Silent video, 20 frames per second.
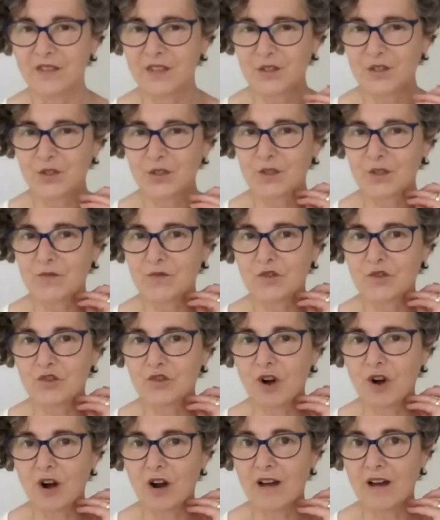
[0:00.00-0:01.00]
the sort of
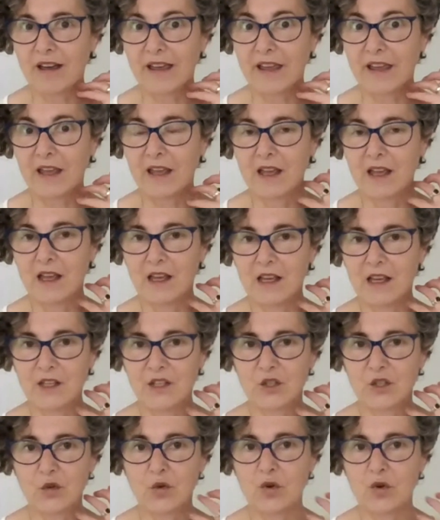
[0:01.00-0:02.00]
dry
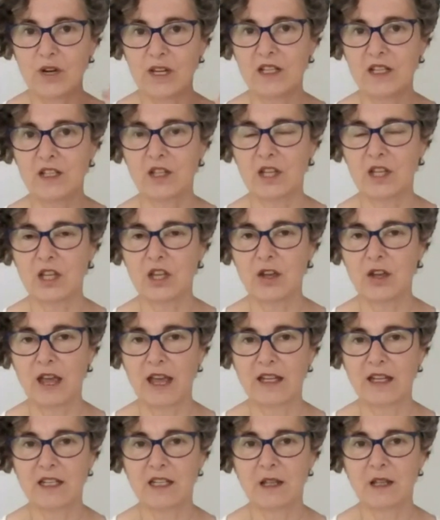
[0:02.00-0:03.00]
soreness that you
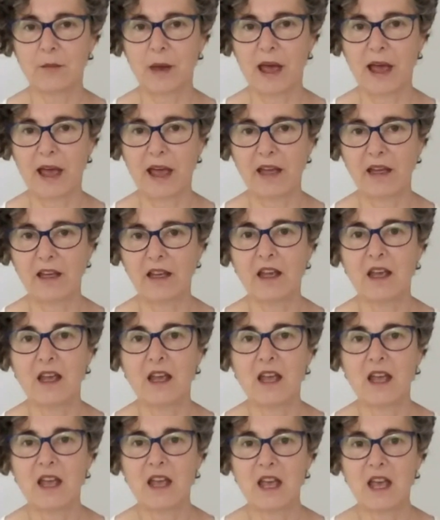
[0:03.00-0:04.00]
get at the back.
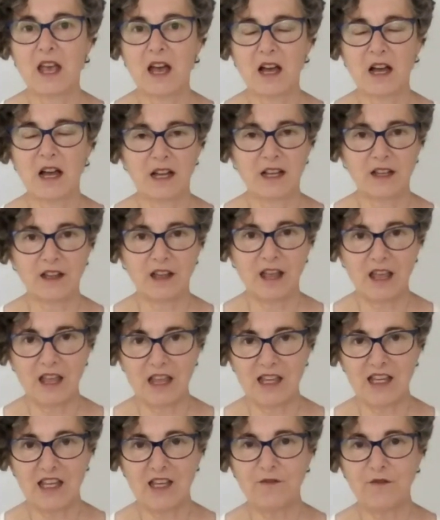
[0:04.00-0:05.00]

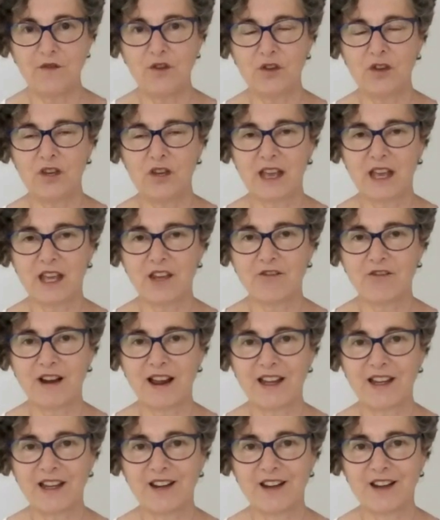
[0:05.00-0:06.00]
If you can get your
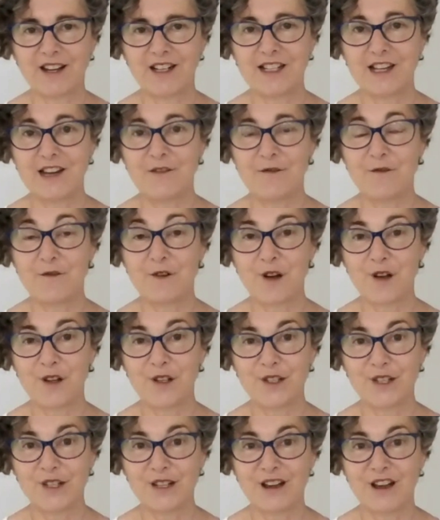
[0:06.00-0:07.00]
aconite in
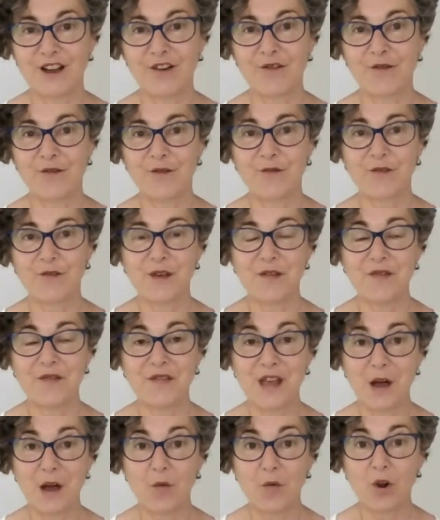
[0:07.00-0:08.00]
fast enough,
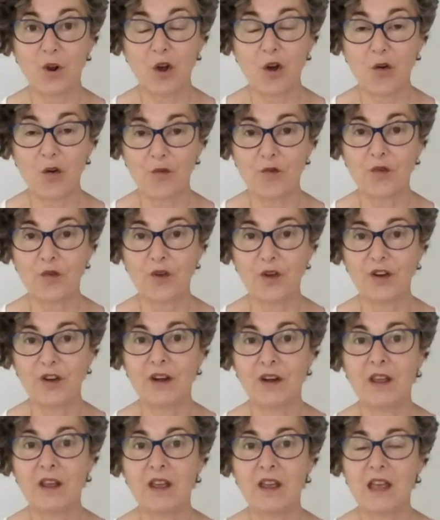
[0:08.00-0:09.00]
then that will
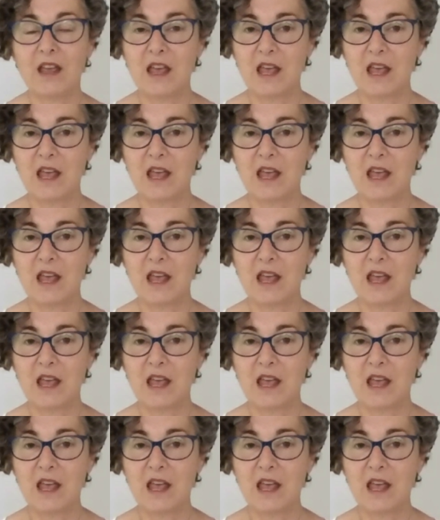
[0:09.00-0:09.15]
often